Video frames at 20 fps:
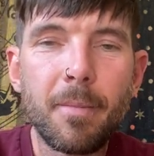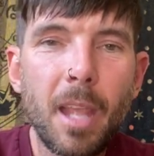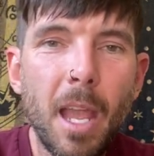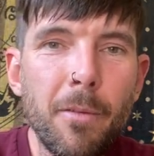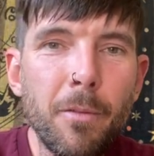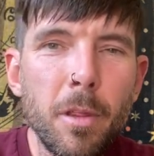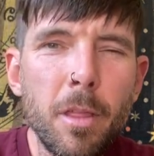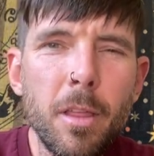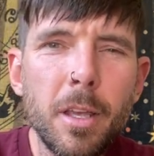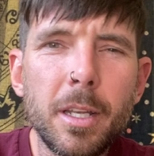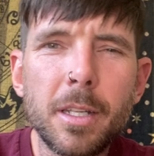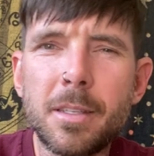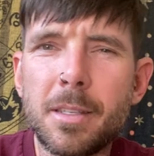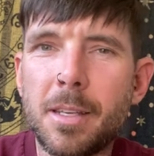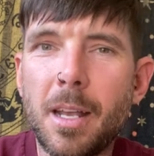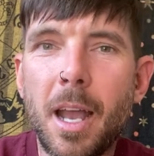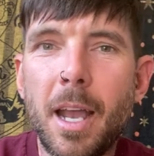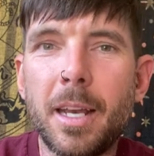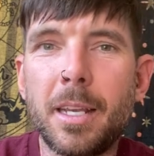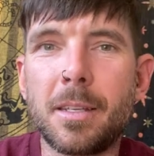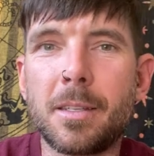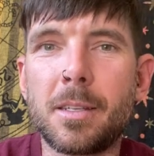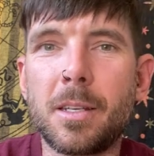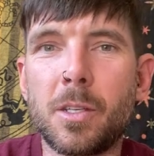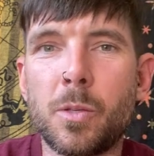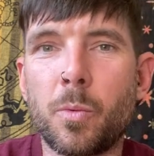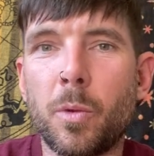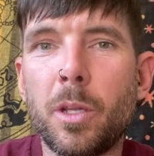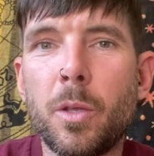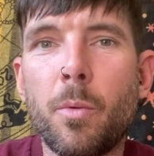everything inside
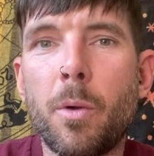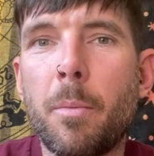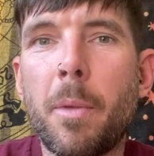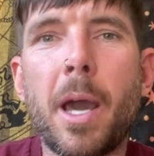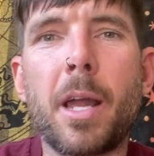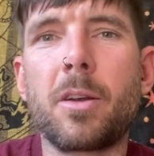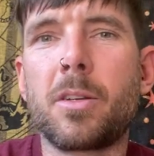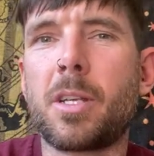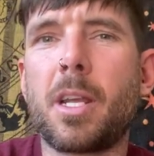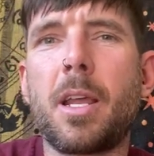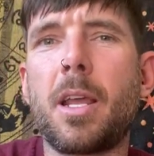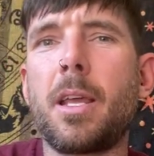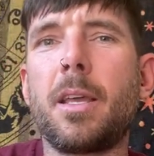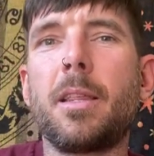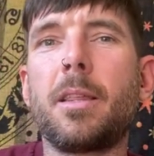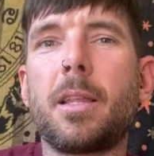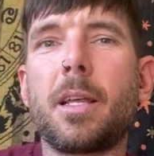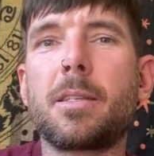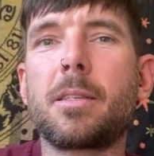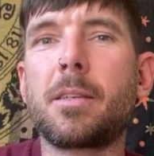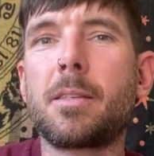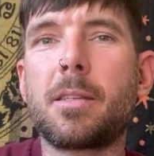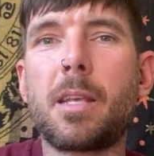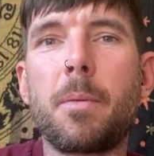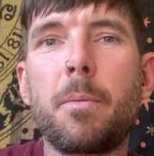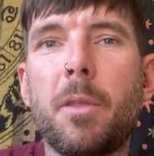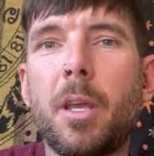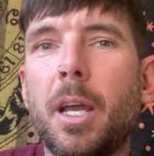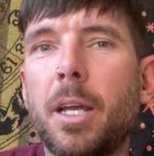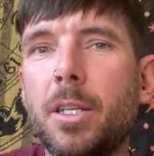is really what matters. That's the
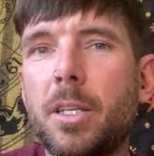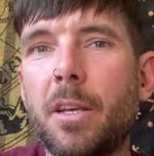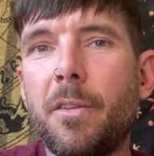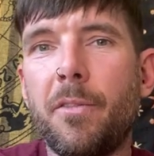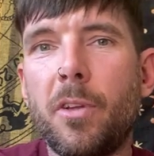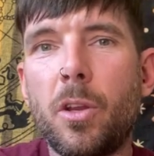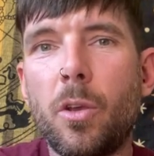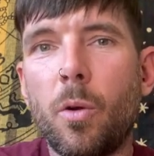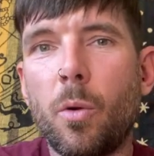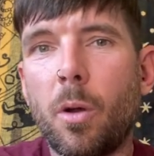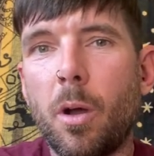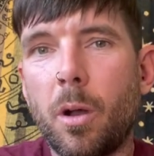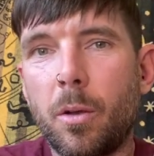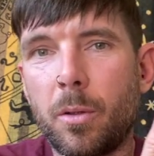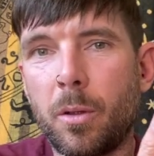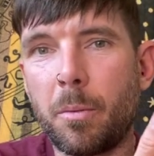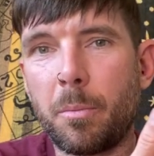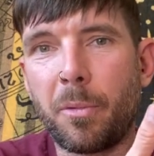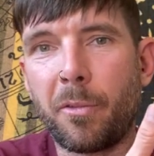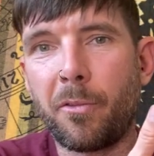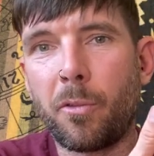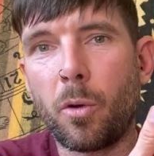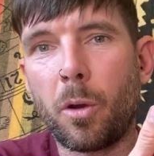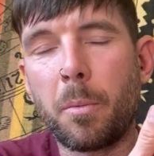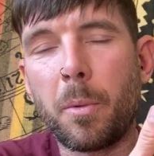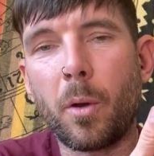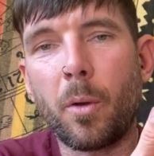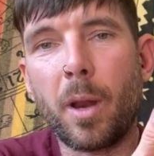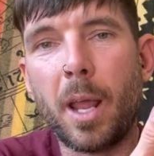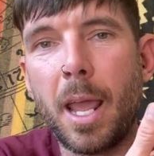same thing I did a video before
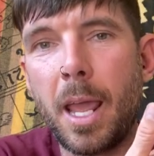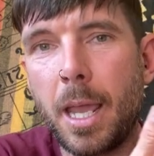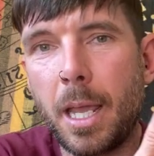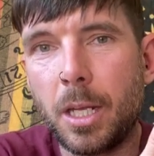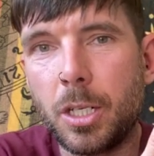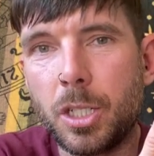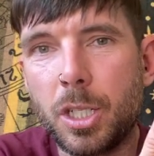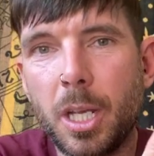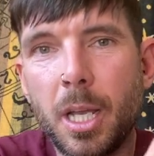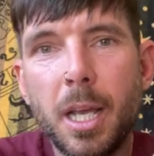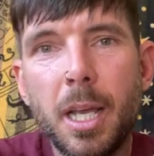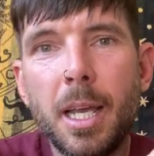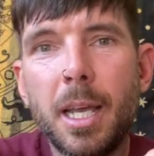about age.